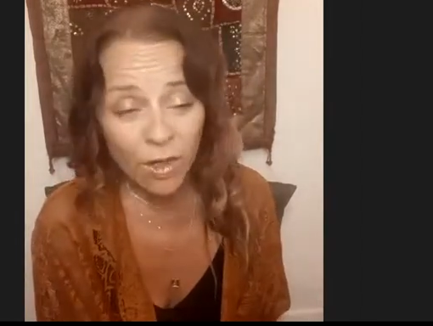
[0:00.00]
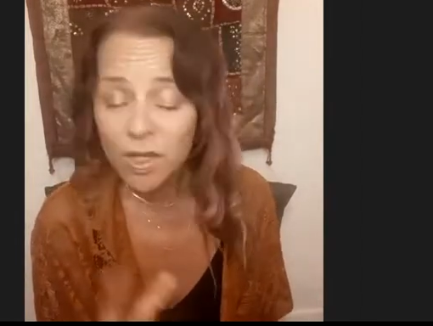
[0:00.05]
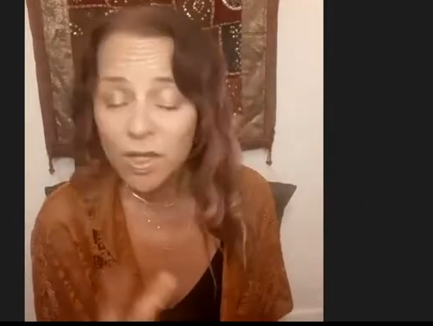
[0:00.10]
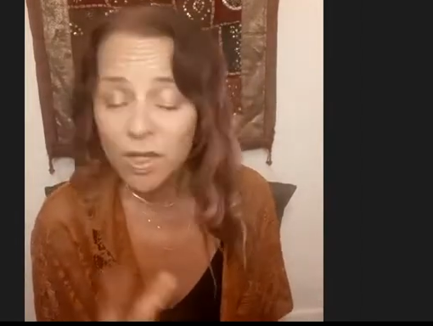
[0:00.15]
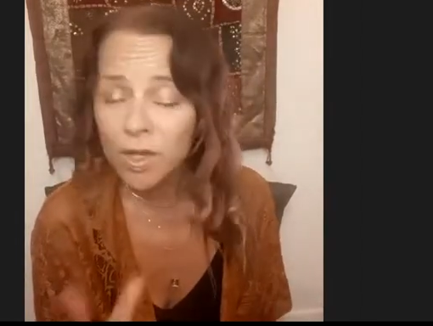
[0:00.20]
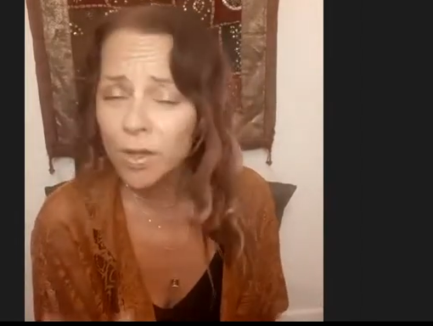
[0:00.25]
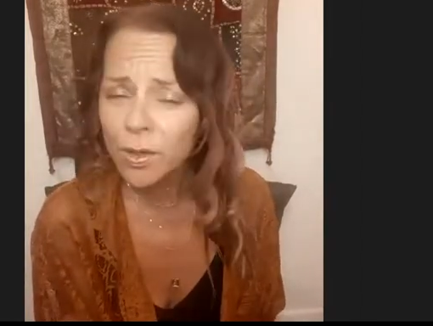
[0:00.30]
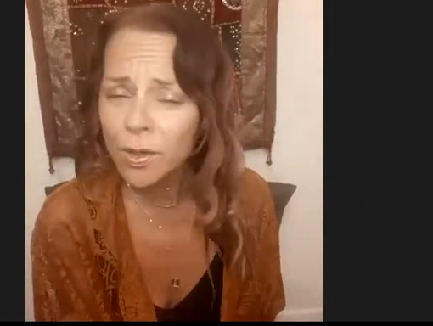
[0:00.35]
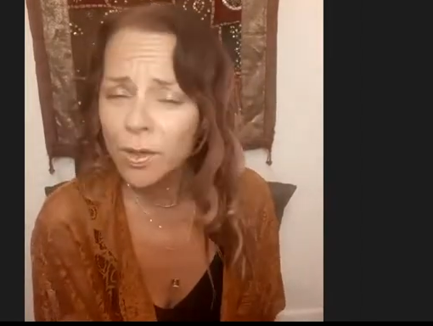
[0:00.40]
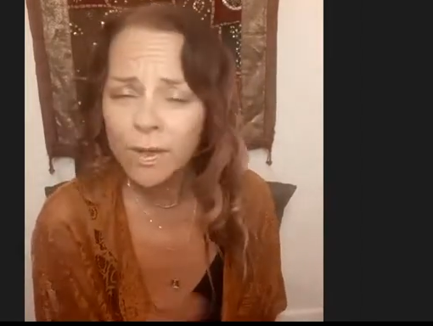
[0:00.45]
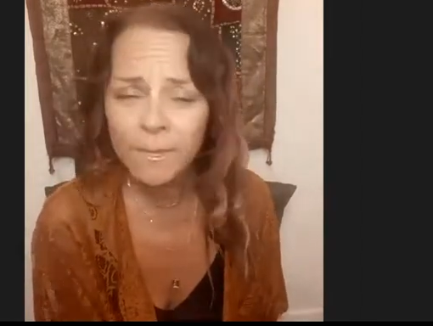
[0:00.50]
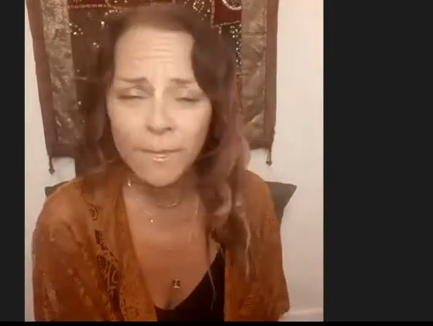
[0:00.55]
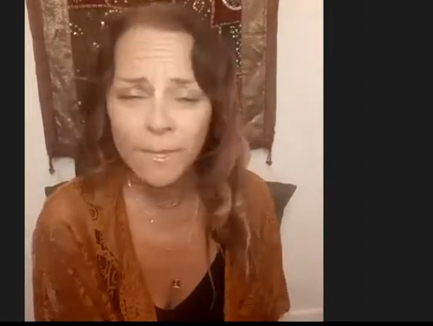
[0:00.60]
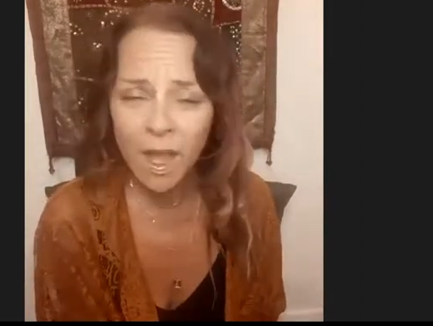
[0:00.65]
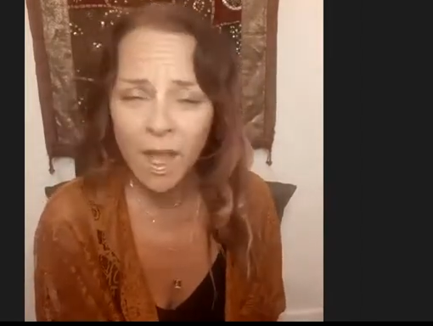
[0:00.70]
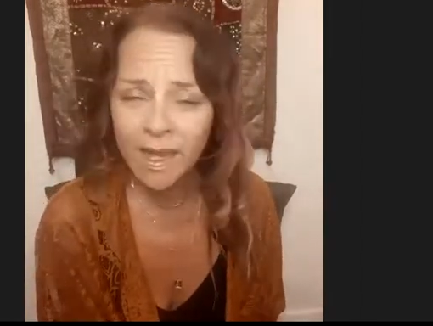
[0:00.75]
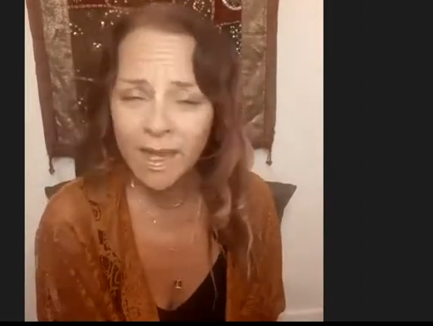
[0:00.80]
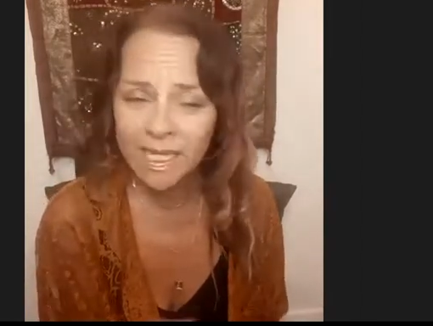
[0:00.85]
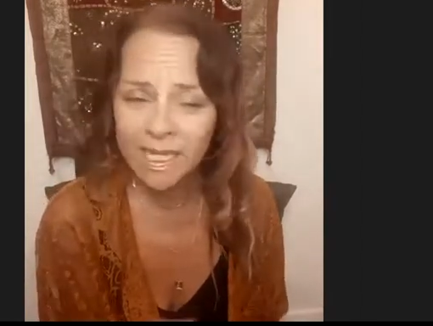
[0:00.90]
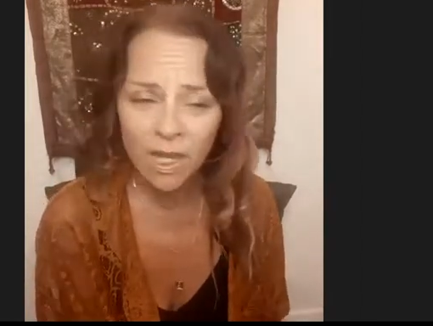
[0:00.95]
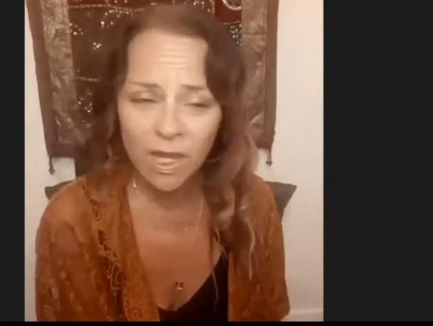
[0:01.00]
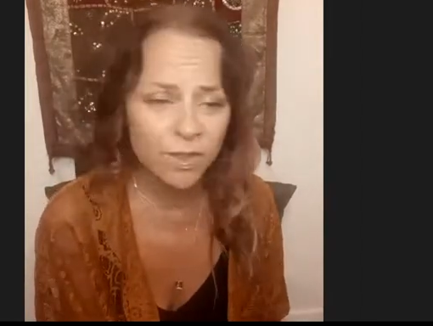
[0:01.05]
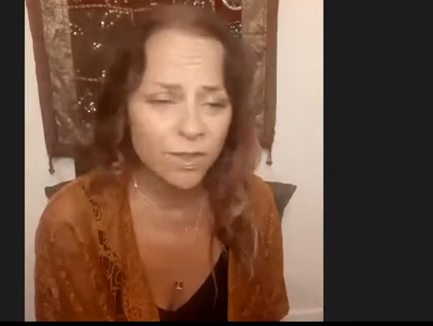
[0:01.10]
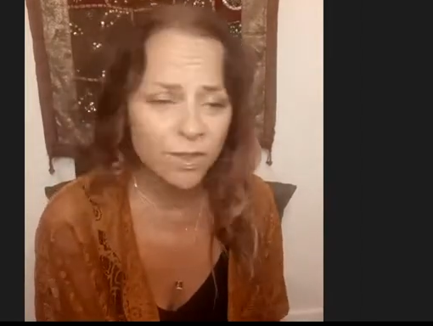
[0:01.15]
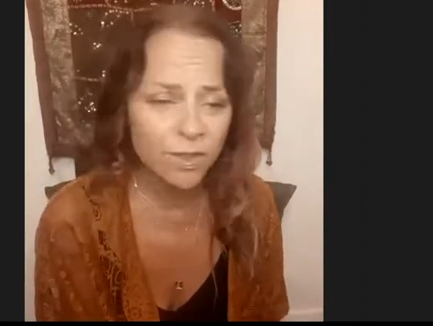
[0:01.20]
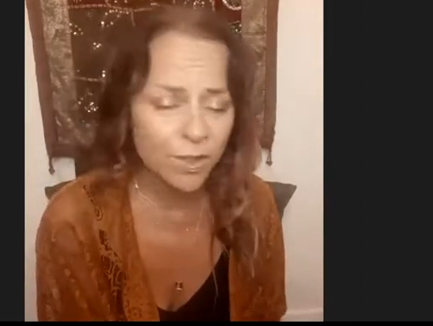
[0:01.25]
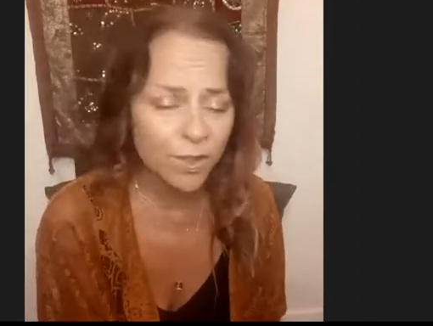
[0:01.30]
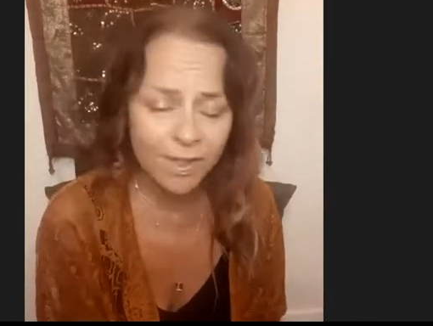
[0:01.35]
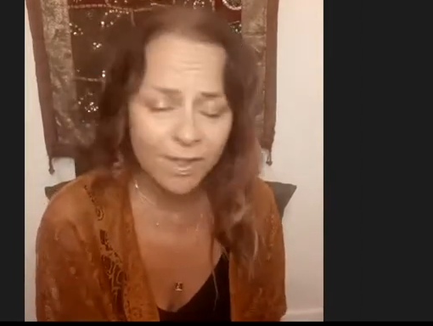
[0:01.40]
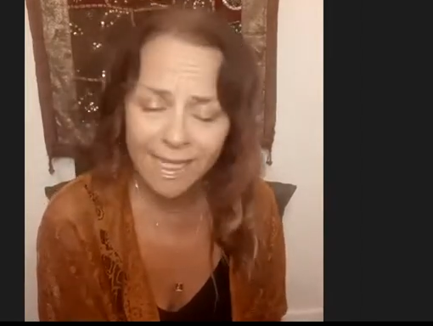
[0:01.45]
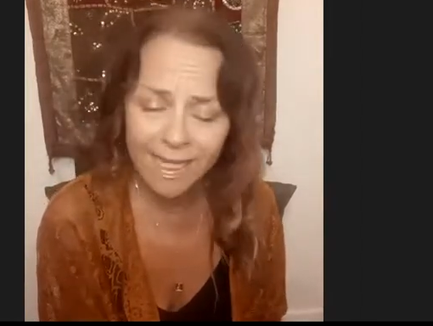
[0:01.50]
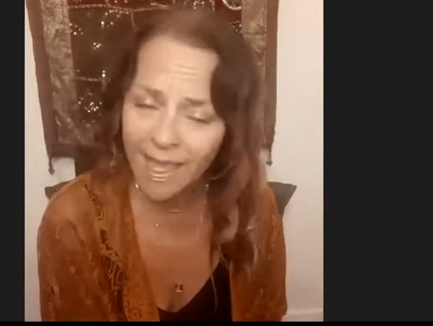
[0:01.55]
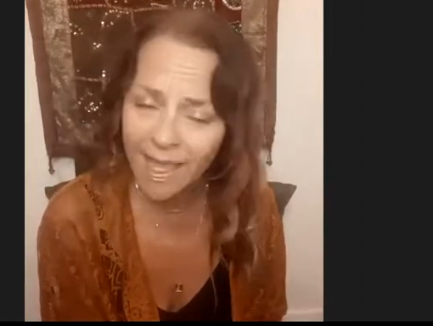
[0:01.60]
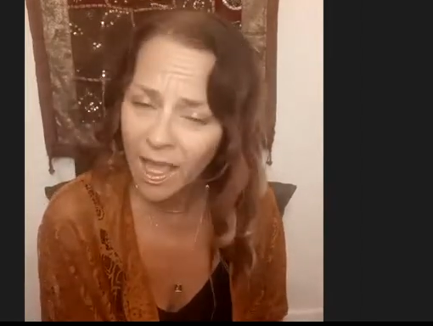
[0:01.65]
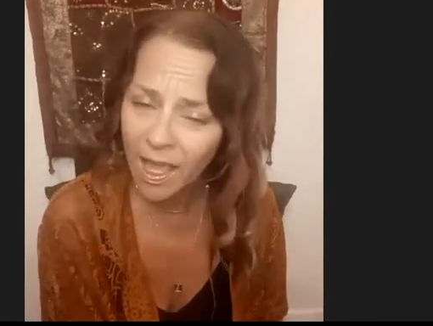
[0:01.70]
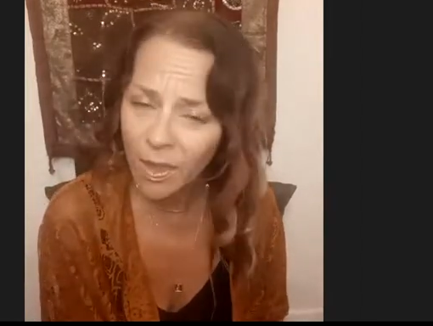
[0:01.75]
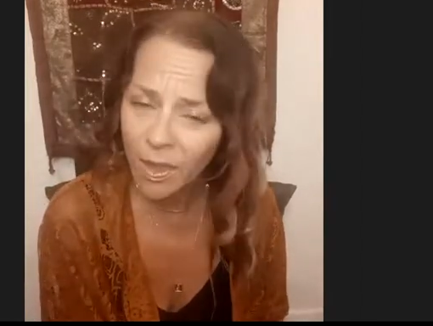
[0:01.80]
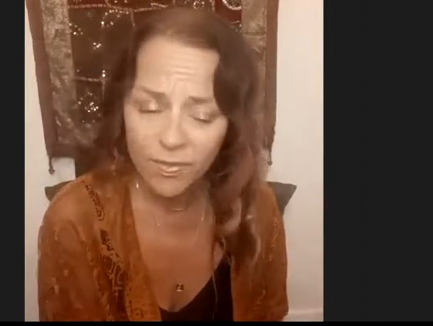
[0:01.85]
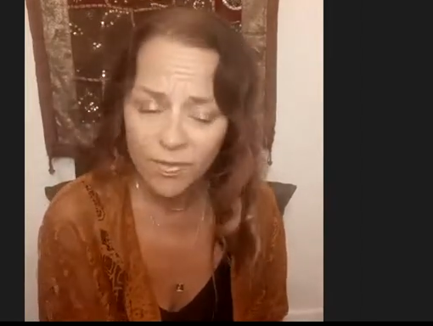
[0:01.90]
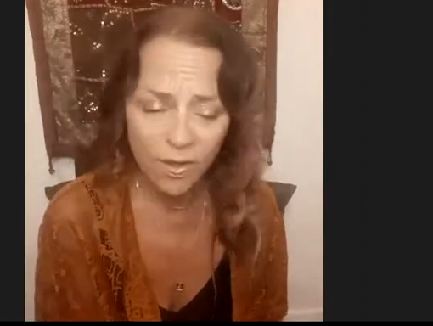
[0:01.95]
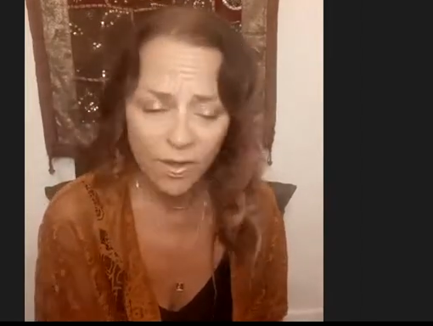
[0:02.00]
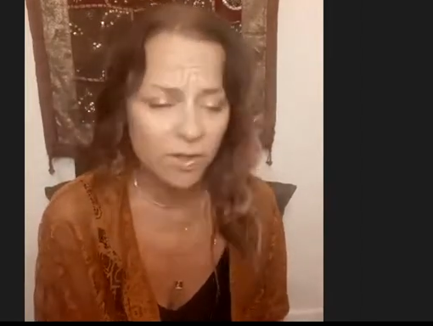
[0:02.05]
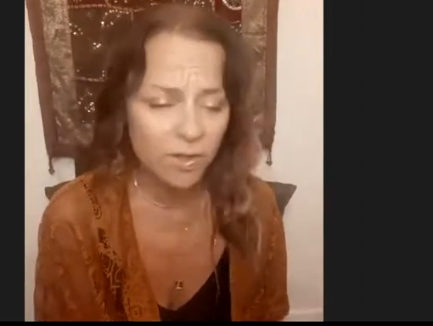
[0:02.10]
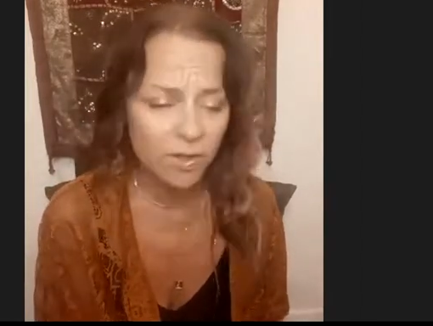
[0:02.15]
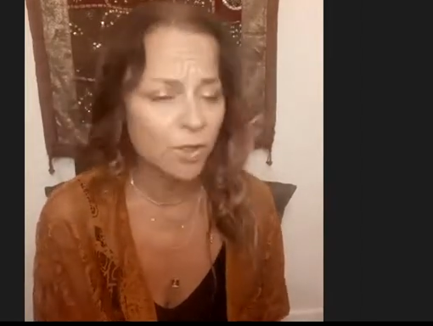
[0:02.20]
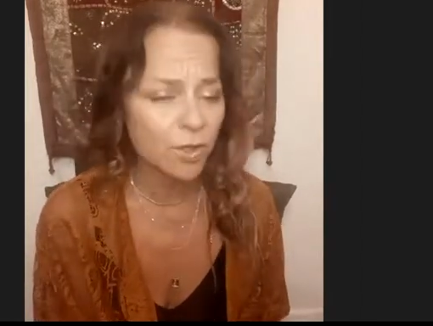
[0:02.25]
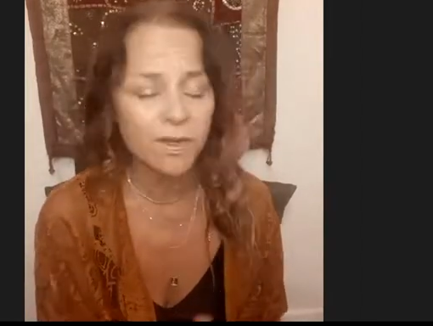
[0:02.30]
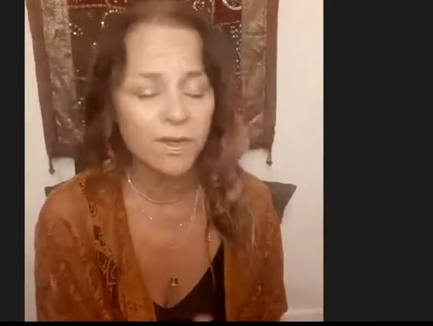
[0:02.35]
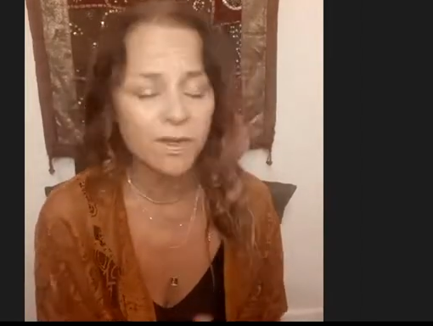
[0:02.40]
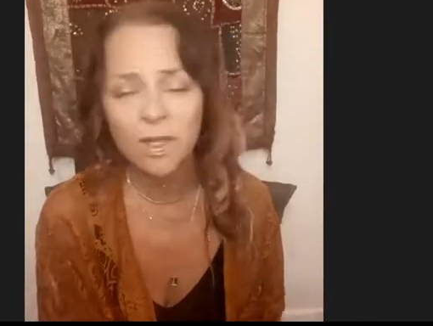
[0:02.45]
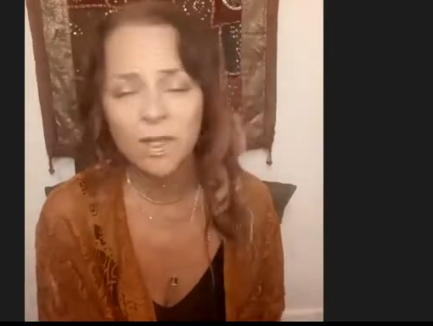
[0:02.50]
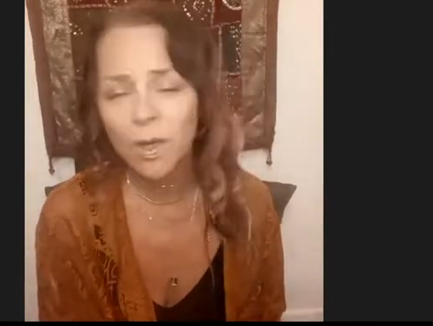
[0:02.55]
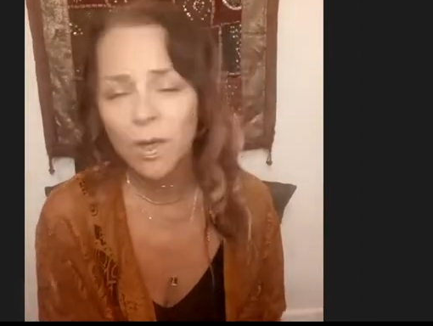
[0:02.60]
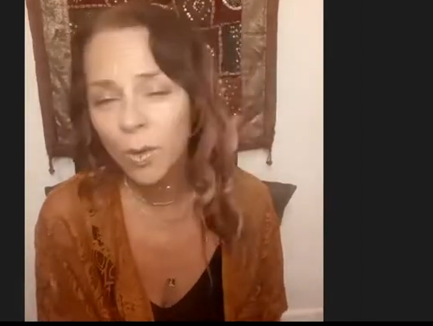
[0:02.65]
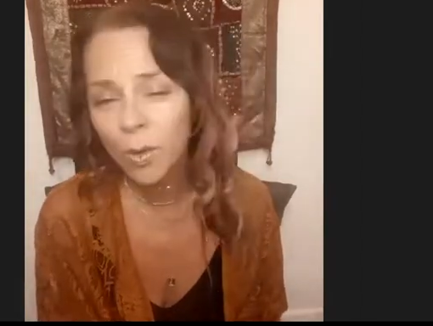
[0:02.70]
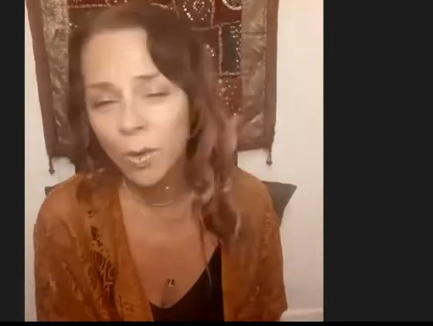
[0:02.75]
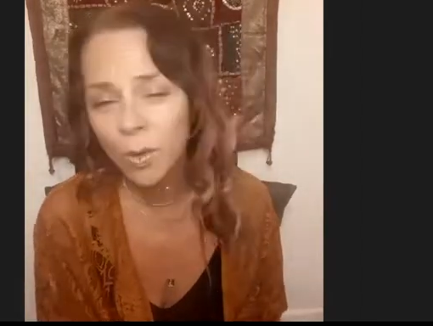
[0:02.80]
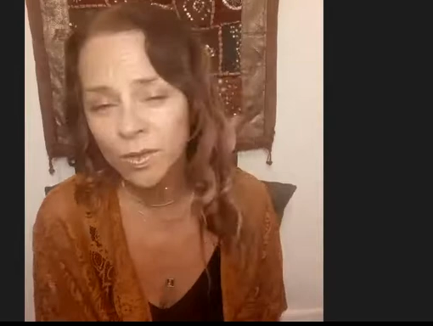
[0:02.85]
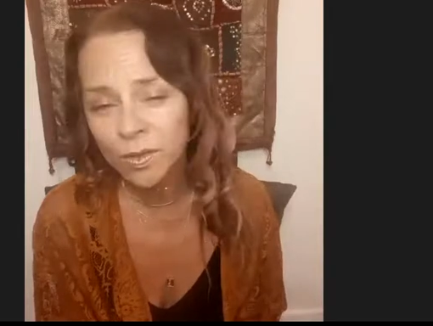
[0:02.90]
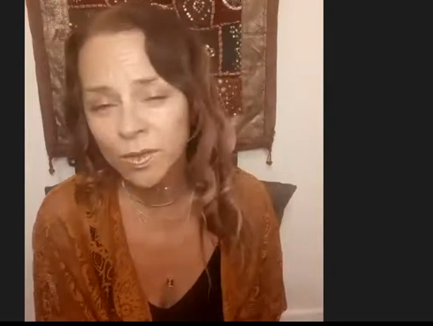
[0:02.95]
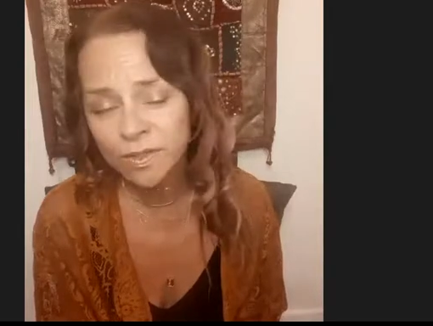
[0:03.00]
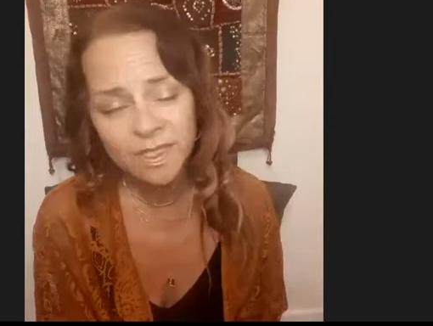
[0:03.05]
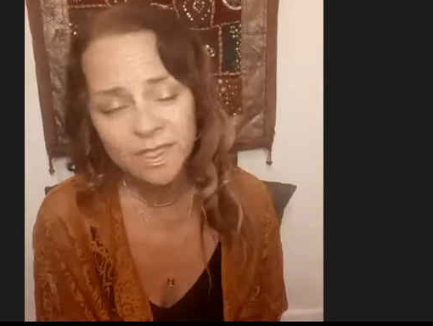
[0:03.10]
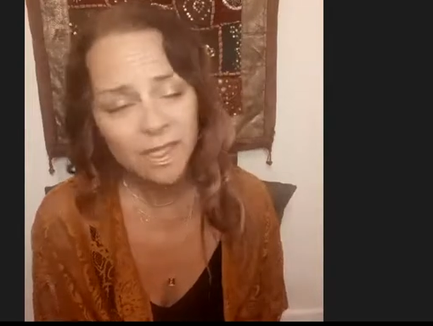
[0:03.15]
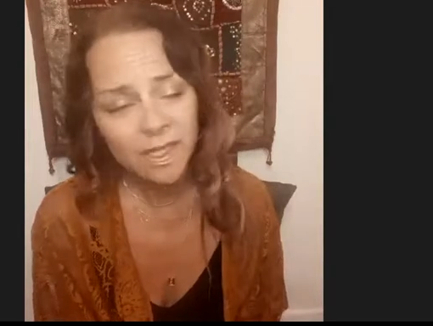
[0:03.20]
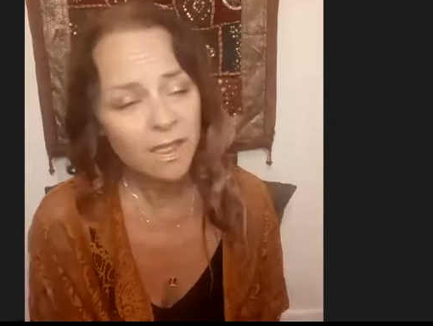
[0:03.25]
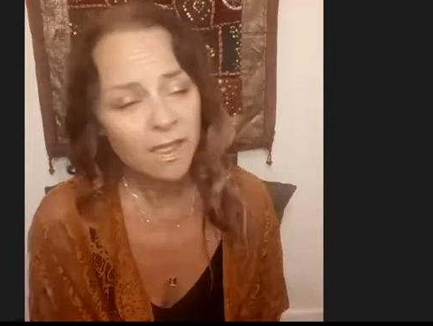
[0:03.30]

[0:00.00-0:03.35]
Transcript: current body, our current health, our current goals,